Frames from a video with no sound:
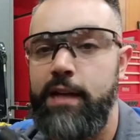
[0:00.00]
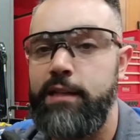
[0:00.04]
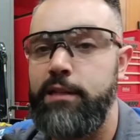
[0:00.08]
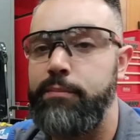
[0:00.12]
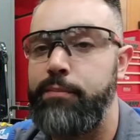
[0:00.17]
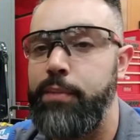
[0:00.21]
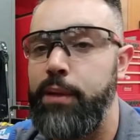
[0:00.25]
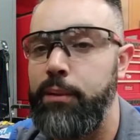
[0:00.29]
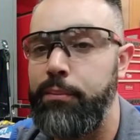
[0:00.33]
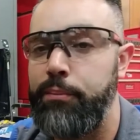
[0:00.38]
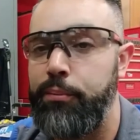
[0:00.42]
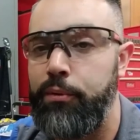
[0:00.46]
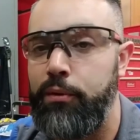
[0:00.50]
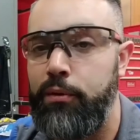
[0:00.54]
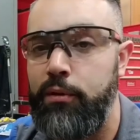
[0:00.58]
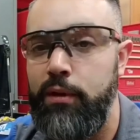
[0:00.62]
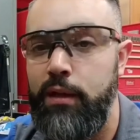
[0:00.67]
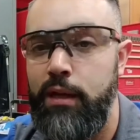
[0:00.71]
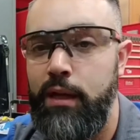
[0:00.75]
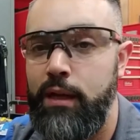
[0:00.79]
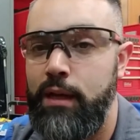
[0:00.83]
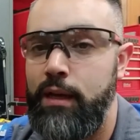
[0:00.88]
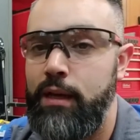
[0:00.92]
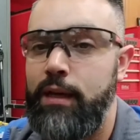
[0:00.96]
of people,
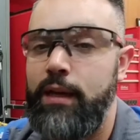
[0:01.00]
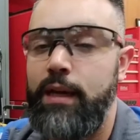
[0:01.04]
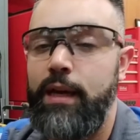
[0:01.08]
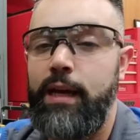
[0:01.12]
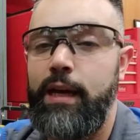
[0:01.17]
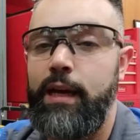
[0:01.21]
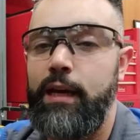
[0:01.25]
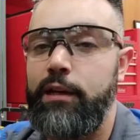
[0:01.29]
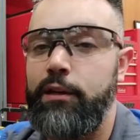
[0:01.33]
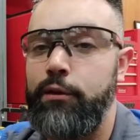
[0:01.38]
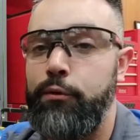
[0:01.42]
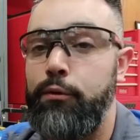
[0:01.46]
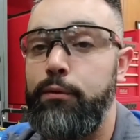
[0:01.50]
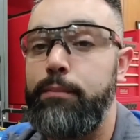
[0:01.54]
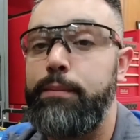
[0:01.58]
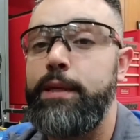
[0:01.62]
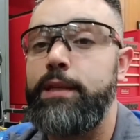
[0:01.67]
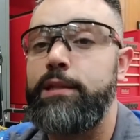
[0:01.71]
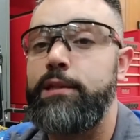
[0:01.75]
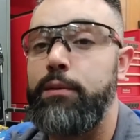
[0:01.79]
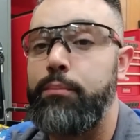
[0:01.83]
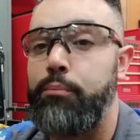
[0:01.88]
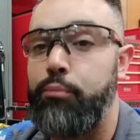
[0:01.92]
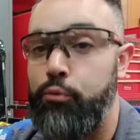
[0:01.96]
and you would be
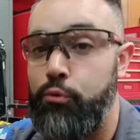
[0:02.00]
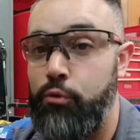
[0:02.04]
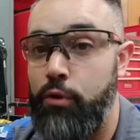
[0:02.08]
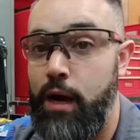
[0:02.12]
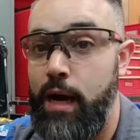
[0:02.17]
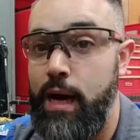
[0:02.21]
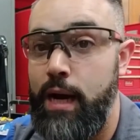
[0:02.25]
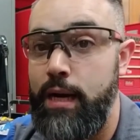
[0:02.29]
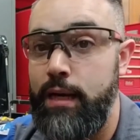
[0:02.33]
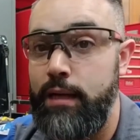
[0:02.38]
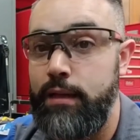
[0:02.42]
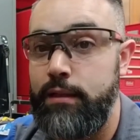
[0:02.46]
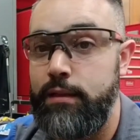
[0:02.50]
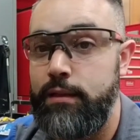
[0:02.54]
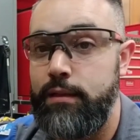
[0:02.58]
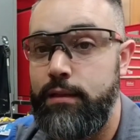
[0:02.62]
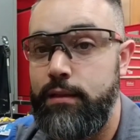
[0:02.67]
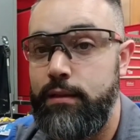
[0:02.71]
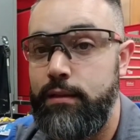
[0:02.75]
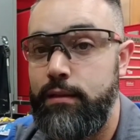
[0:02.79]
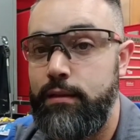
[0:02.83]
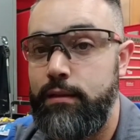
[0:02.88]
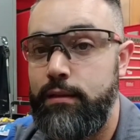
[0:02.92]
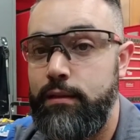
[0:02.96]
surprised
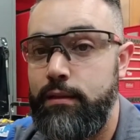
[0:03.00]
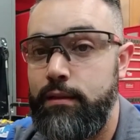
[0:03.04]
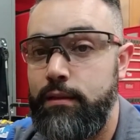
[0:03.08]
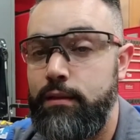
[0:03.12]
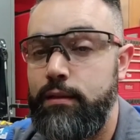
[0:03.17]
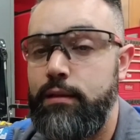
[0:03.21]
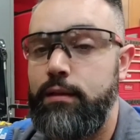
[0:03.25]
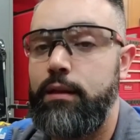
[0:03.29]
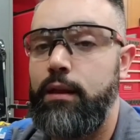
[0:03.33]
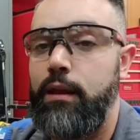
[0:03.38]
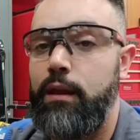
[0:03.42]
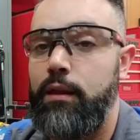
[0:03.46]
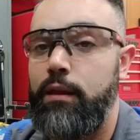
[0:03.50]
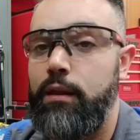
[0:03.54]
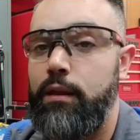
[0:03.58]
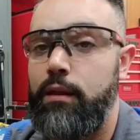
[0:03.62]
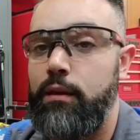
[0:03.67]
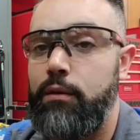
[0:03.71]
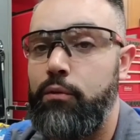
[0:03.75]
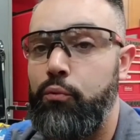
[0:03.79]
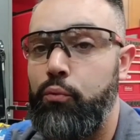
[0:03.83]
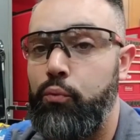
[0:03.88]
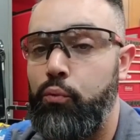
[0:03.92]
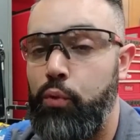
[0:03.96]

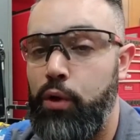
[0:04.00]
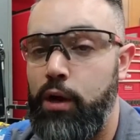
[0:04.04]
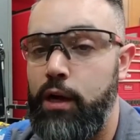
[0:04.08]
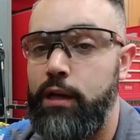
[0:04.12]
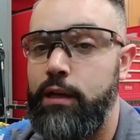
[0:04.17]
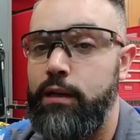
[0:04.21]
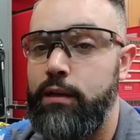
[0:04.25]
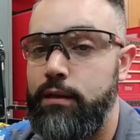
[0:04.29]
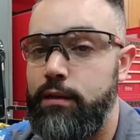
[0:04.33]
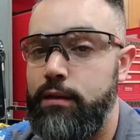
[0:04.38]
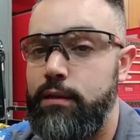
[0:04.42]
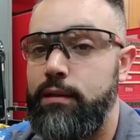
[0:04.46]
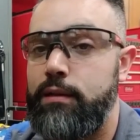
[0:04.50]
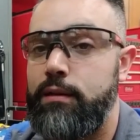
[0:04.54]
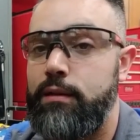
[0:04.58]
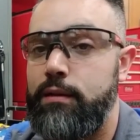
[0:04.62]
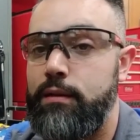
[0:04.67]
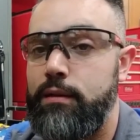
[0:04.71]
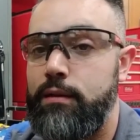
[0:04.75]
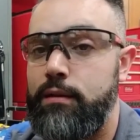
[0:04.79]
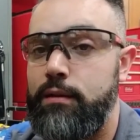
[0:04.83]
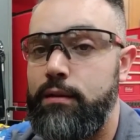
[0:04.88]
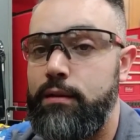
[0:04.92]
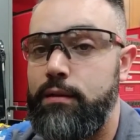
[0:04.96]
what
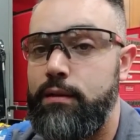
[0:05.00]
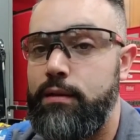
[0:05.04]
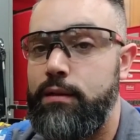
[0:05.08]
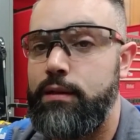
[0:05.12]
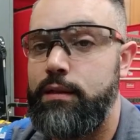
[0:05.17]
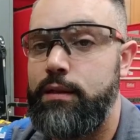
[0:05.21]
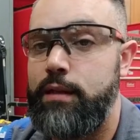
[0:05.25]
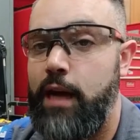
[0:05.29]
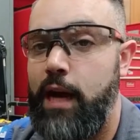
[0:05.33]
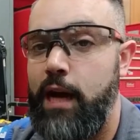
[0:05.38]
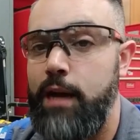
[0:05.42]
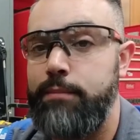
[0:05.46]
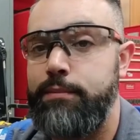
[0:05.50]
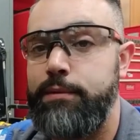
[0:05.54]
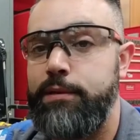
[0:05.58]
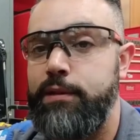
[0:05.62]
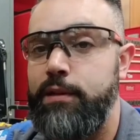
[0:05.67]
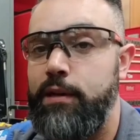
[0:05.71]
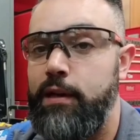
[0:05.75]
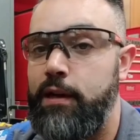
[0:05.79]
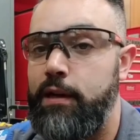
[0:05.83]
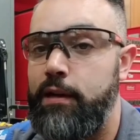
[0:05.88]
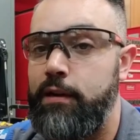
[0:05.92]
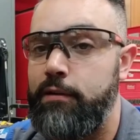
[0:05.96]
types
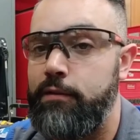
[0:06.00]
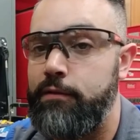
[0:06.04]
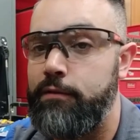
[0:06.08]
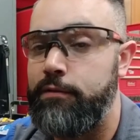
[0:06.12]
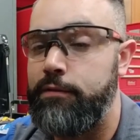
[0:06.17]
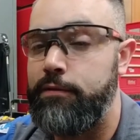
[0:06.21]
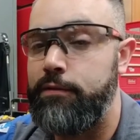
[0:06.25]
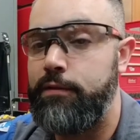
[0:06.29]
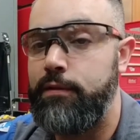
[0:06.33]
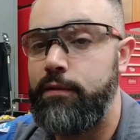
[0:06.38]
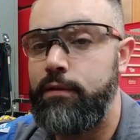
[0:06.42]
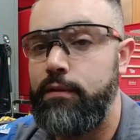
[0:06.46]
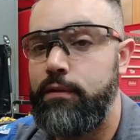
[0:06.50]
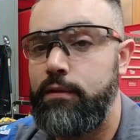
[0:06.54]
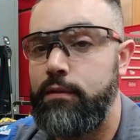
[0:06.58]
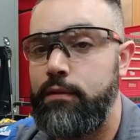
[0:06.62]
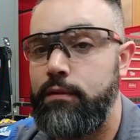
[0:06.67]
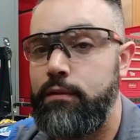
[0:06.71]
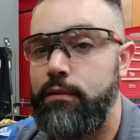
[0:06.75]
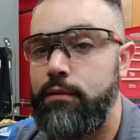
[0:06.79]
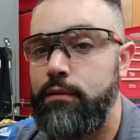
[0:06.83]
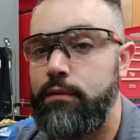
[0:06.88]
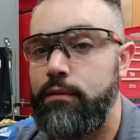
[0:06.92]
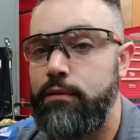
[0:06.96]
of
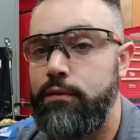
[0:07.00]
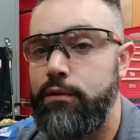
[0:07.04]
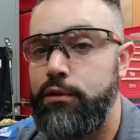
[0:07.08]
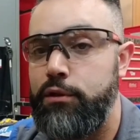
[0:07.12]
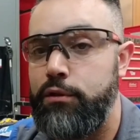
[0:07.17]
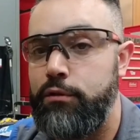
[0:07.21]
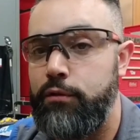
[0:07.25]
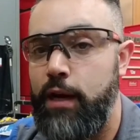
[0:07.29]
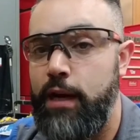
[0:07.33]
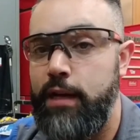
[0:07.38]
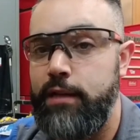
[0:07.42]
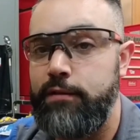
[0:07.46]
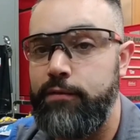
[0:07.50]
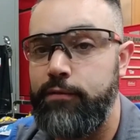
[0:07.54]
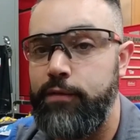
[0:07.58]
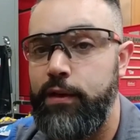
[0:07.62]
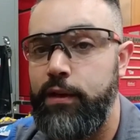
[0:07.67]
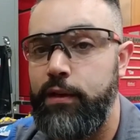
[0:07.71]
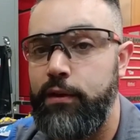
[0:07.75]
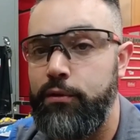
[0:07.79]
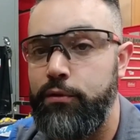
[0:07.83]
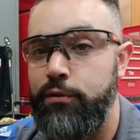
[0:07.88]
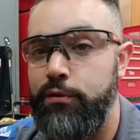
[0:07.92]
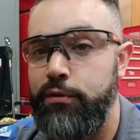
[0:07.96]
stress
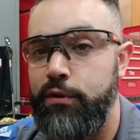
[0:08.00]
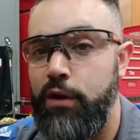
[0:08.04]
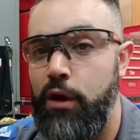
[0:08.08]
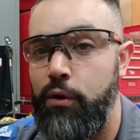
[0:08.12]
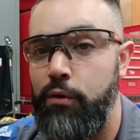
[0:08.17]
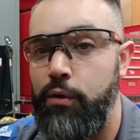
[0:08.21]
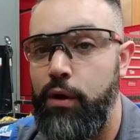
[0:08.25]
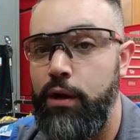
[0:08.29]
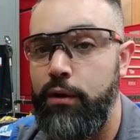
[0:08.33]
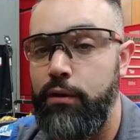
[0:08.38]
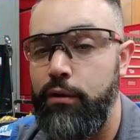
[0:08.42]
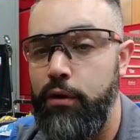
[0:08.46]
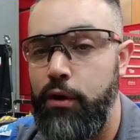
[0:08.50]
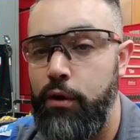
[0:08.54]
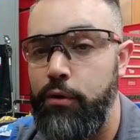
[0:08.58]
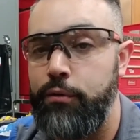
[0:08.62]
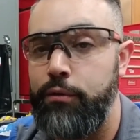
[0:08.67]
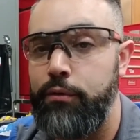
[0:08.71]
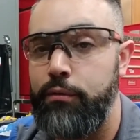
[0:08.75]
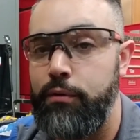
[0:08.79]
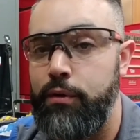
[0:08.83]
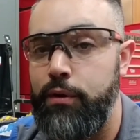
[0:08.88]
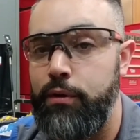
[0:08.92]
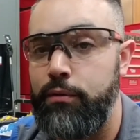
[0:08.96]
vehicles go
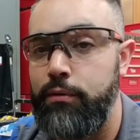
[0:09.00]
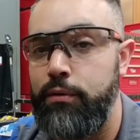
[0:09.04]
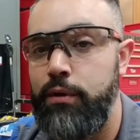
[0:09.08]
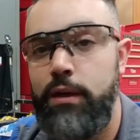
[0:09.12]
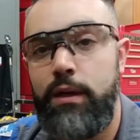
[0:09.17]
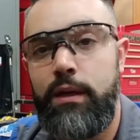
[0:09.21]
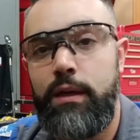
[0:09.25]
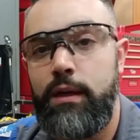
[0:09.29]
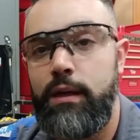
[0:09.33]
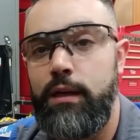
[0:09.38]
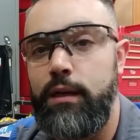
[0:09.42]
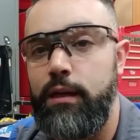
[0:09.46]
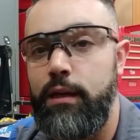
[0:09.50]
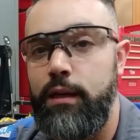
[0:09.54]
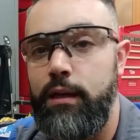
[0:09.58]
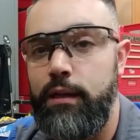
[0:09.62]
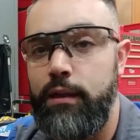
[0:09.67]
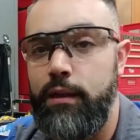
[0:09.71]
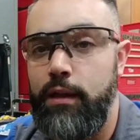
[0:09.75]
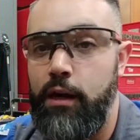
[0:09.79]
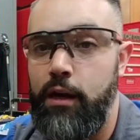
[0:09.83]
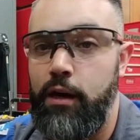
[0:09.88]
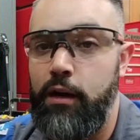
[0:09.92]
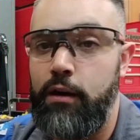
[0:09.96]
through in
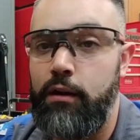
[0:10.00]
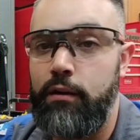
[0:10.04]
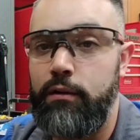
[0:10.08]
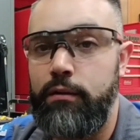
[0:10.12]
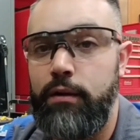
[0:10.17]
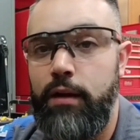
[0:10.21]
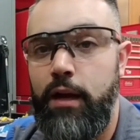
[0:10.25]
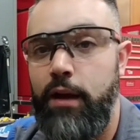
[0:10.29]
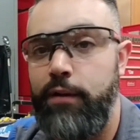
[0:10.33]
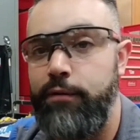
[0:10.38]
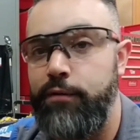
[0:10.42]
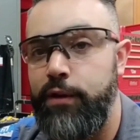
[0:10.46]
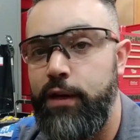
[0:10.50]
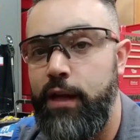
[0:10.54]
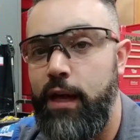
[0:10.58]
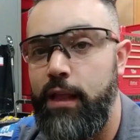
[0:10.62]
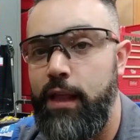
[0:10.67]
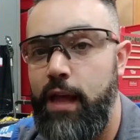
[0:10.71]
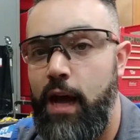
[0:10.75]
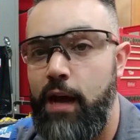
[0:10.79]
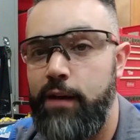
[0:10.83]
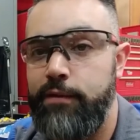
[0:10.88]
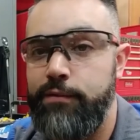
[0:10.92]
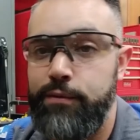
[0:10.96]
their everyday
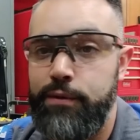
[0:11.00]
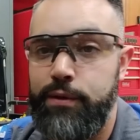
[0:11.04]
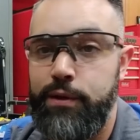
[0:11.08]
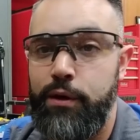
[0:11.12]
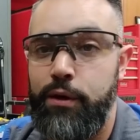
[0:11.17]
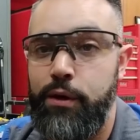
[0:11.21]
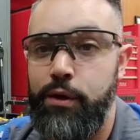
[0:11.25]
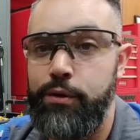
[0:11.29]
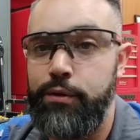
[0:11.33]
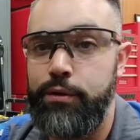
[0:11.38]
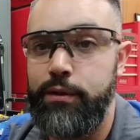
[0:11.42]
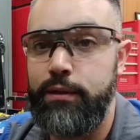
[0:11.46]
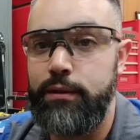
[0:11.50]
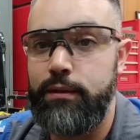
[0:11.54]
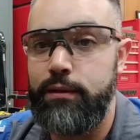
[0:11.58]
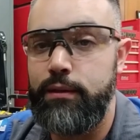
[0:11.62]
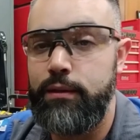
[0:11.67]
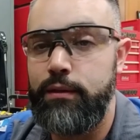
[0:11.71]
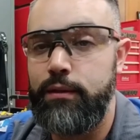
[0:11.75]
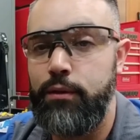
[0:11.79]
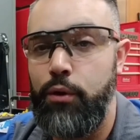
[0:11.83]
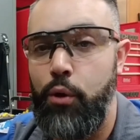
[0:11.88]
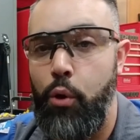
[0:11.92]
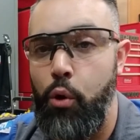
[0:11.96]
lives with their owners
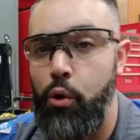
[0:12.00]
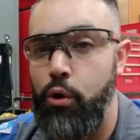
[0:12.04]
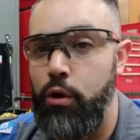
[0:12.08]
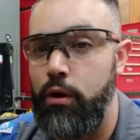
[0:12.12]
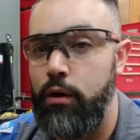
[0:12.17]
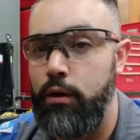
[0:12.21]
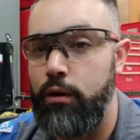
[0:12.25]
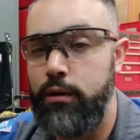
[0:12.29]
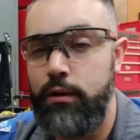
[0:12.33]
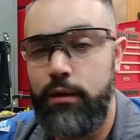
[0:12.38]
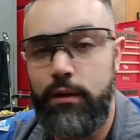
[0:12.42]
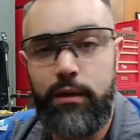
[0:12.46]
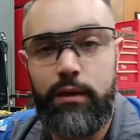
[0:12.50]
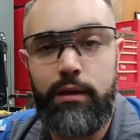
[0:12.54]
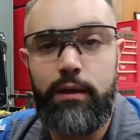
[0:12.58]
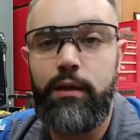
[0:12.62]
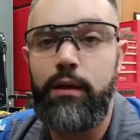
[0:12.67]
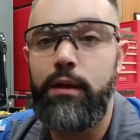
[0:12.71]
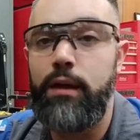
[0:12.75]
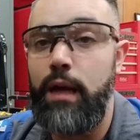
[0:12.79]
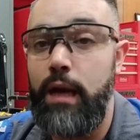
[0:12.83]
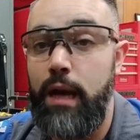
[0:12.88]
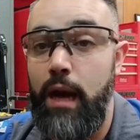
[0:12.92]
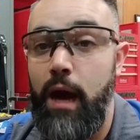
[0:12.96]
or
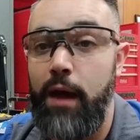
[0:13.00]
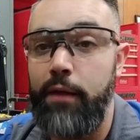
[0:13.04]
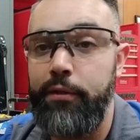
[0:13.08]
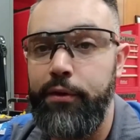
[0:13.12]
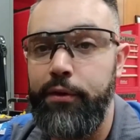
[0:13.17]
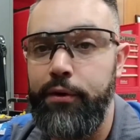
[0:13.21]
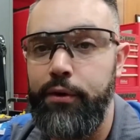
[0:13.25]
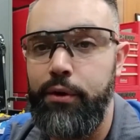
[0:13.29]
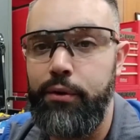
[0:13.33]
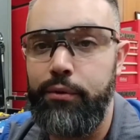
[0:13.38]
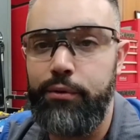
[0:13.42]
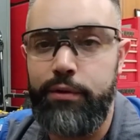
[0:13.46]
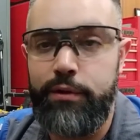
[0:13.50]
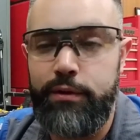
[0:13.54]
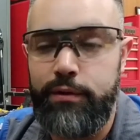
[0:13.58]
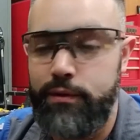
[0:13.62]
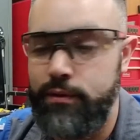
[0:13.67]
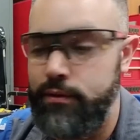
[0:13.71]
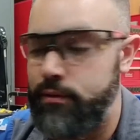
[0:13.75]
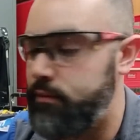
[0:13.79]
not their owners.